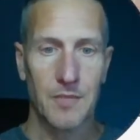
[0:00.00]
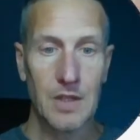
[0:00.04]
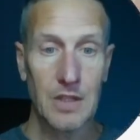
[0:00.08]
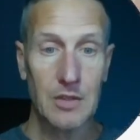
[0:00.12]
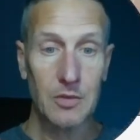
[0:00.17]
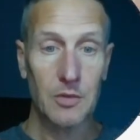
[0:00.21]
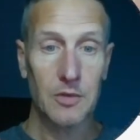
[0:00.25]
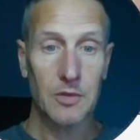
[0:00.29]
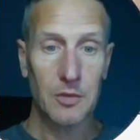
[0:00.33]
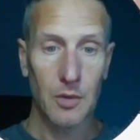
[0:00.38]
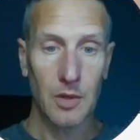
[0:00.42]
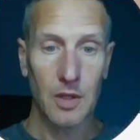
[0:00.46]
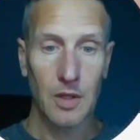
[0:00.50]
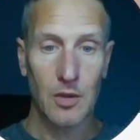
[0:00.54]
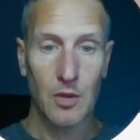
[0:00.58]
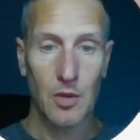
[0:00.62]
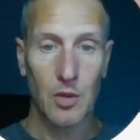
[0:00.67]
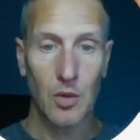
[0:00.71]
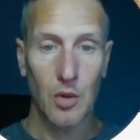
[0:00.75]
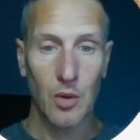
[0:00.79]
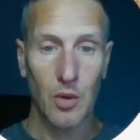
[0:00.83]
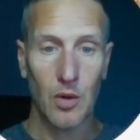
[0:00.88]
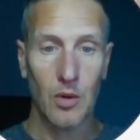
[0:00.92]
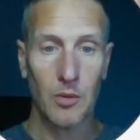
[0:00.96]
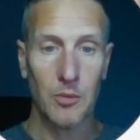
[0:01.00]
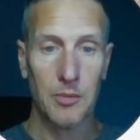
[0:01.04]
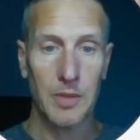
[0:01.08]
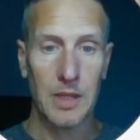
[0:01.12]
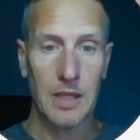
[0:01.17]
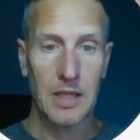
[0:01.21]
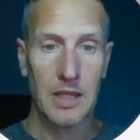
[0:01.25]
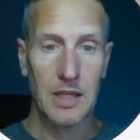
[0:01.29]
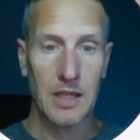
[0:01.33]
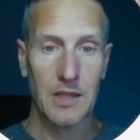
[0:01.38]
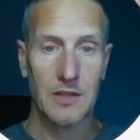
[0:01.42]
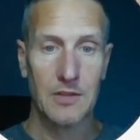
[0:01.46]
This one's really cool
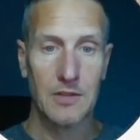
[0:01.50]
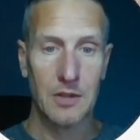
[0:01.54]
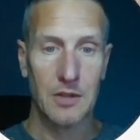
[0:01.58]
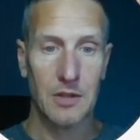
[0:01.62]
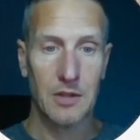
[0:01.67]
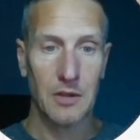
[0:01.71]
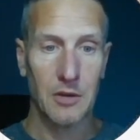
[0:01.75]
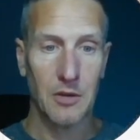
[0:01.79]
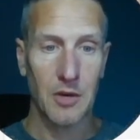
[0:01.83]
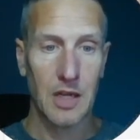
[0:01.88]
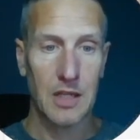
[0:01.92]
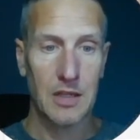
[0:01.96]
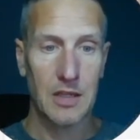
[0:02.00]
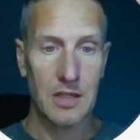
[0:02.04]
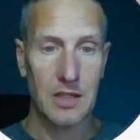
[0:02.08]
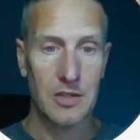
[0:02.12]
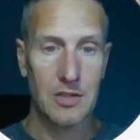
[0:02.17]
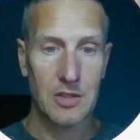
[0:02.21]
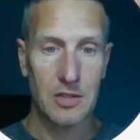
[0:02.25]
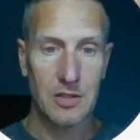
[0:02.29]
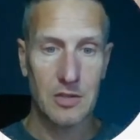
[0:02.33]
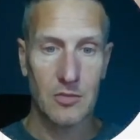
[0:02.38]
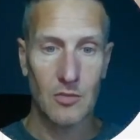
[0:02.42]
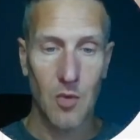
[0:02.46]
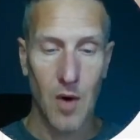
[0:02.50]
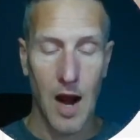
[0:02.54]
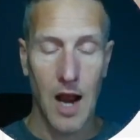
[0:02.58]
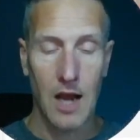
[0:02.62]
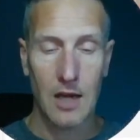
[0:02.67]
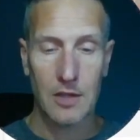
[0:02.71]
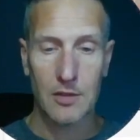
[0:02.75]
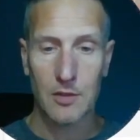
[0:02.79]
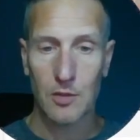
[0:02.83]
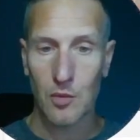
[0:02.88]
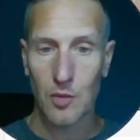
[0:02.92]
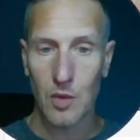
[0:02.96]
because you can create these
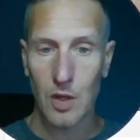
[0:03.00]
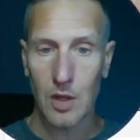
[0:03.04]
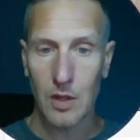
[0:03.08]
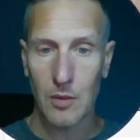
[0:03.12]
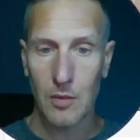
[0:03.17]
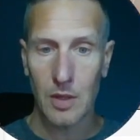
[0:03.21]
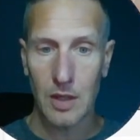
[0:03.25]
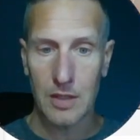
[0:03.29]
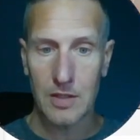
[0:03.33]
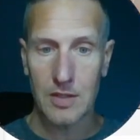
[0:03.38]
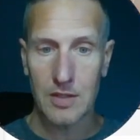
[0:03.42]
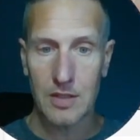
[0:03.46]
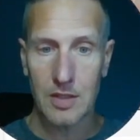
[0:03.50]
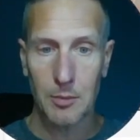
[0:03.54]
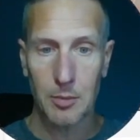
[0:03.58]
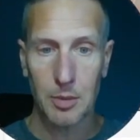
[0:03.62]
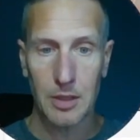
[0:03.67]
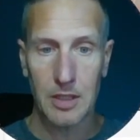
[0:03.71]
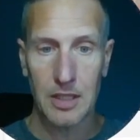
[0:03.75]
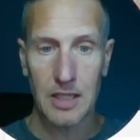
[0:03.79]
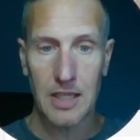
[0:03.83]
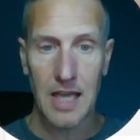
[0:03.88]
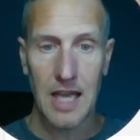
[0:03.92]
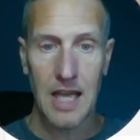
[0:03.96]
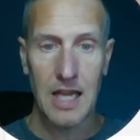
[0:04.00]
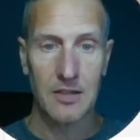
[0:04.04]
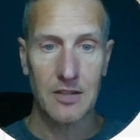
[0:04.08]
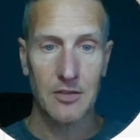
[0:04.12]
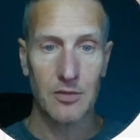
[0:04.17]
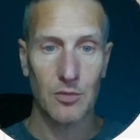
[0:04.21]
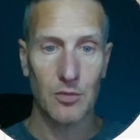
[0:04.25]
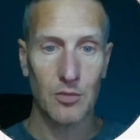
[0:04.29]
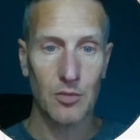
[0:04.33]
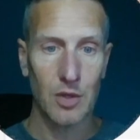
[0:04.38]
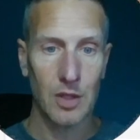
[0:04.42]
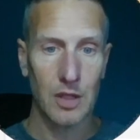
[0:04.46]
rocks really, really simply, and it's
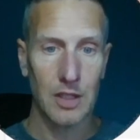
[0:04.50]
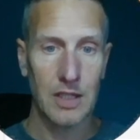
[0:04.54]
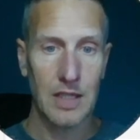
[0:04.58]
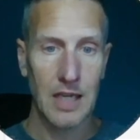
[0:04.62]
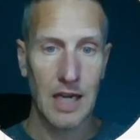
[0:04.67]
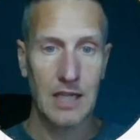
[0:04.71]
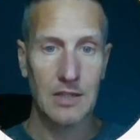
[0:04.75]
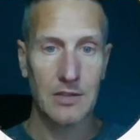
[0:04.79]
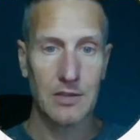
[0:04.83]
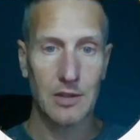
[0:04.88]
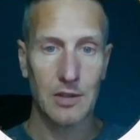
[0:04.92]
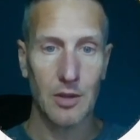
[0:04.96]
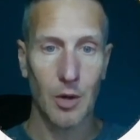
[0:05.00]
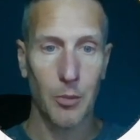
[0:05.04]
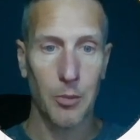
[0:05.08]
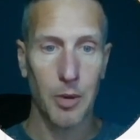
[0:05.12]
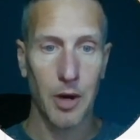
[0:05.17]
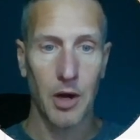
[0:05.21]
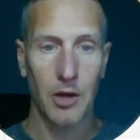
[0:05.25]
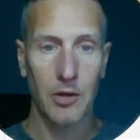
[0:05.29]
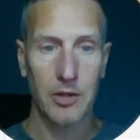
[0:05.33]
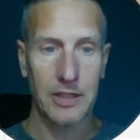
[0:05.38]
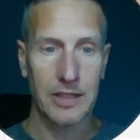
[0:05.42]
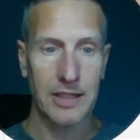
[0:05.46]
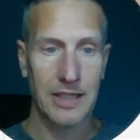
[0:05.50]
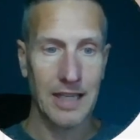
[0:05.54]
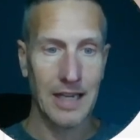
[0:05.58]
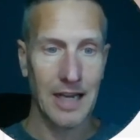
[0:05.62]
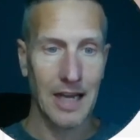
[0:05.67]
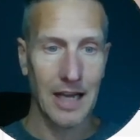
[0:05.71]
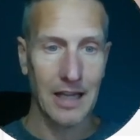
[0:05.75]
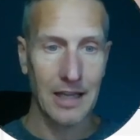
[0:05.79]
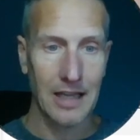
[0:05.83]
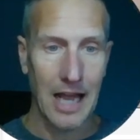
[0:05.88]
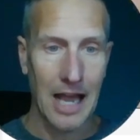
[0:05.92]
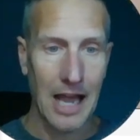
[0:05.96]
a really nice low poly, and
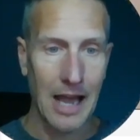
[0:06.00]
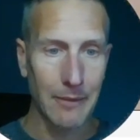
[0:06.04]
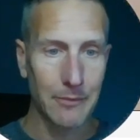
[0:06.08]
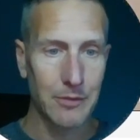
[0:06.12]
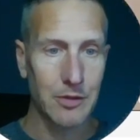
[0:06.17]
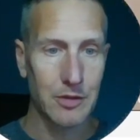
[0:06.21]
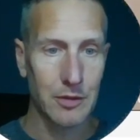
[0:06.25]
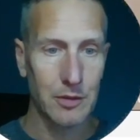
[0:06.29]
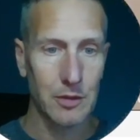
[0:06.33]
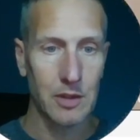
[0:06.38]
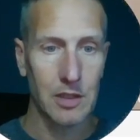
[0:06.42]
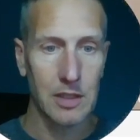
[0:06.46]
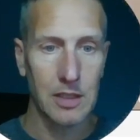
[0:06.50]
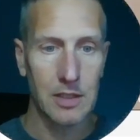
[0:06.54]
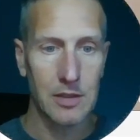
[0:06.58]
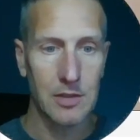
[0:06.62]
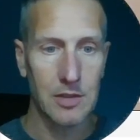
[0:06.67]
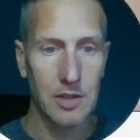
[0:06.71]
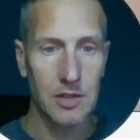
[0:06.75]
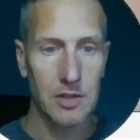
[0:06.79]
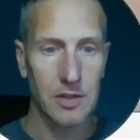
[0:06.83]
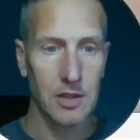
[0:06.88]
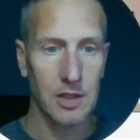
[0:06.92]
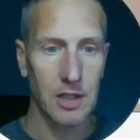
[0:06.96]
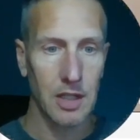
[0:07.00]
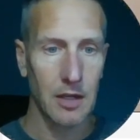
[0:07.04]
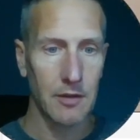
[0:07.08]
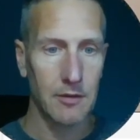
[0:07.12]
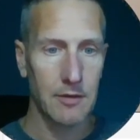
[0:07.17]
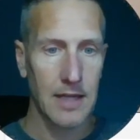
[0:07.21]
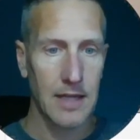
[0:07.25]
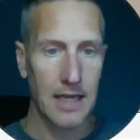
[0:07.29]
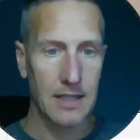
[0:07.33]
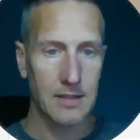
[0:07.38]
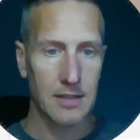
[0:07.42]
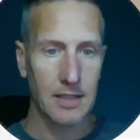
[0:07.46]
I absolutely just
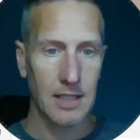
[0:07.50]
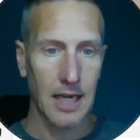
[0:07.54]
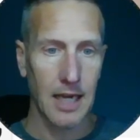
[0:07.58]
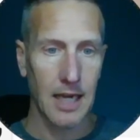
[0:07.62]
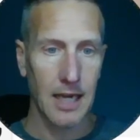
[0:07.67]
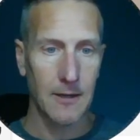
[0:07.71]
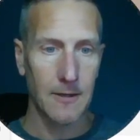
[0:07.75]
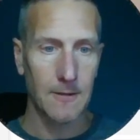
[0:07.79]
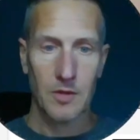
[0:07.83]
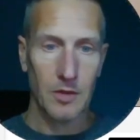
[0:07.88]
love that style.